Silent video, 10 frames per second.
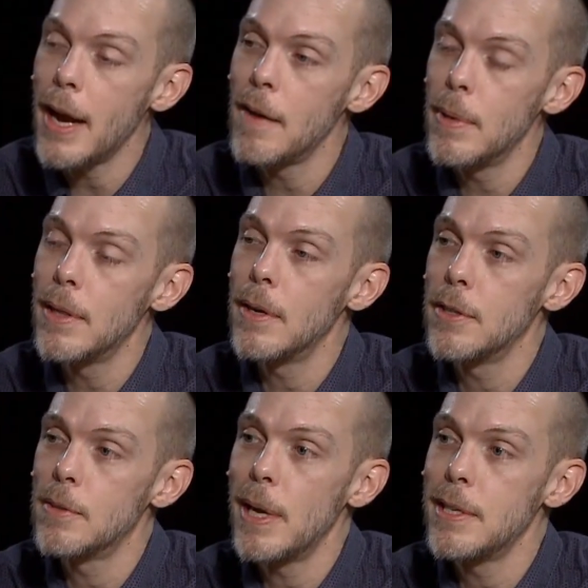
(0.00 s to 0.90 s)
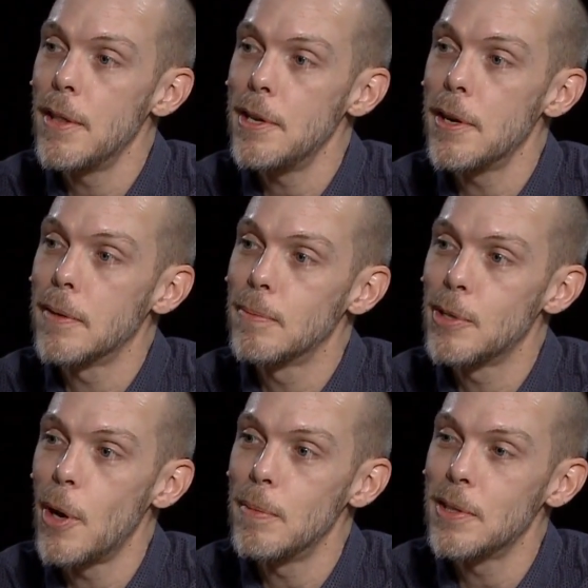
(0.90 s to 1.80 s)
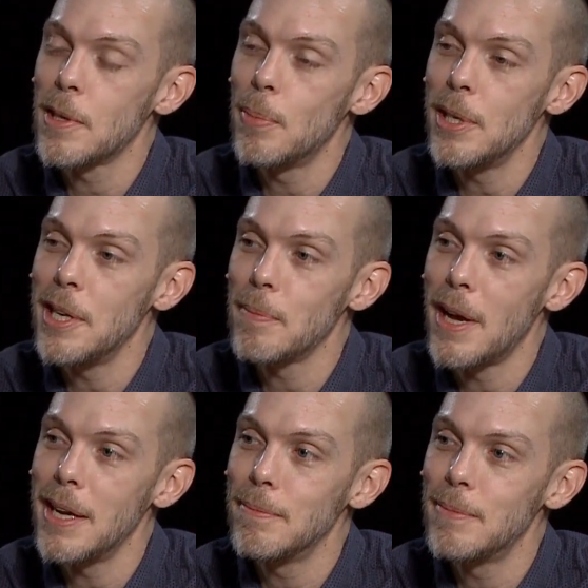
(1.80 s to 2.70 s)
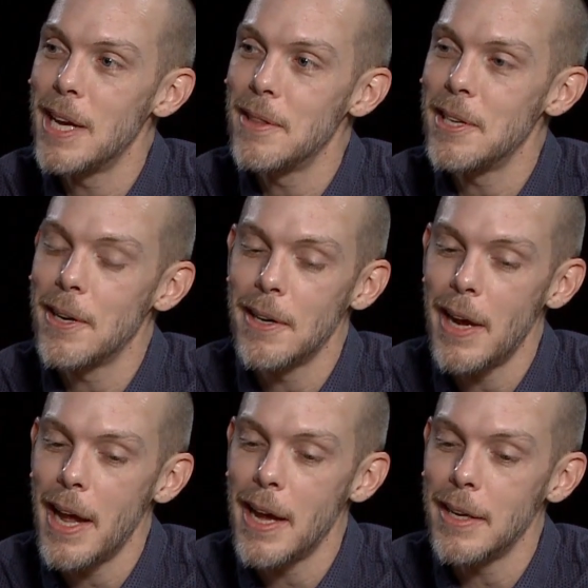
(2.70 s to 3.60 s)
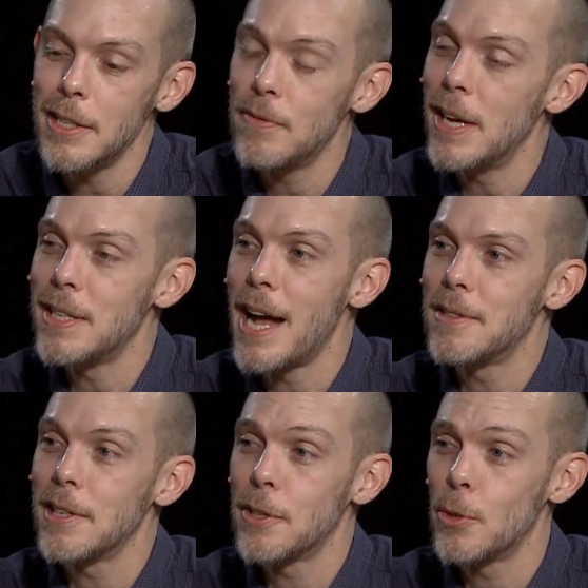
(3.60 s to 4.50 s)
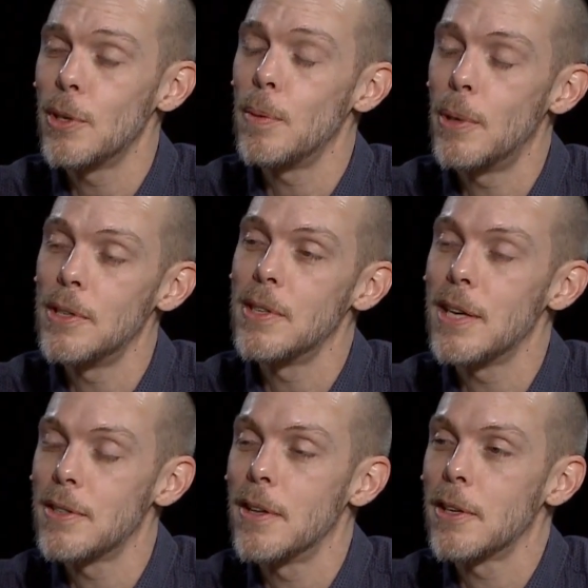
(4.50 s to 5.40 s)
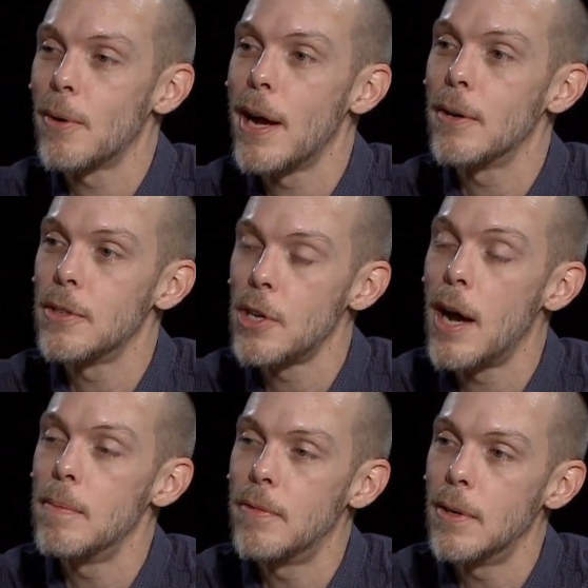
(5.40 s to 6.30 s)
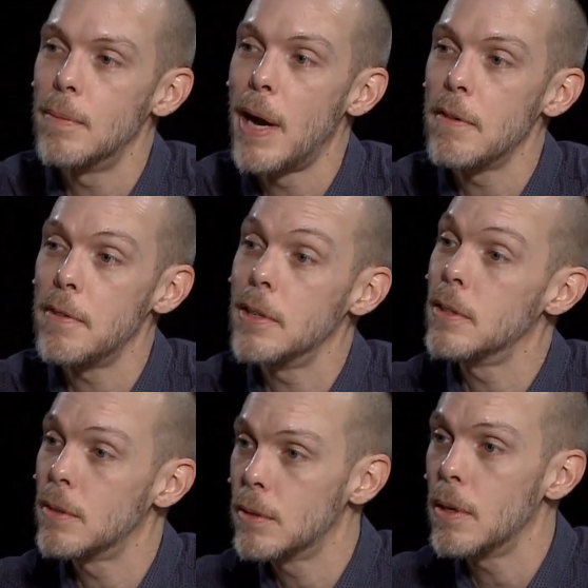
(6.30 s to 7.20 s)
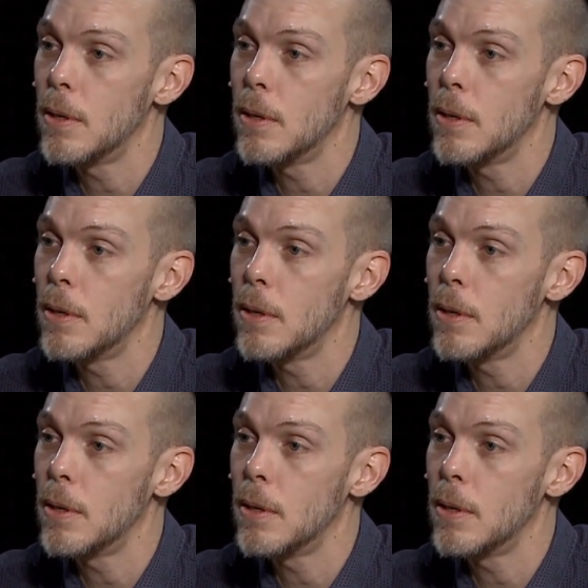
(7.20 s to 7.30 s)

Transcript: I've been there. This is my 10th year, so I'm just completing my 10th year, and it's fantastic. It's a real bird's nest on the ground job for my field. So.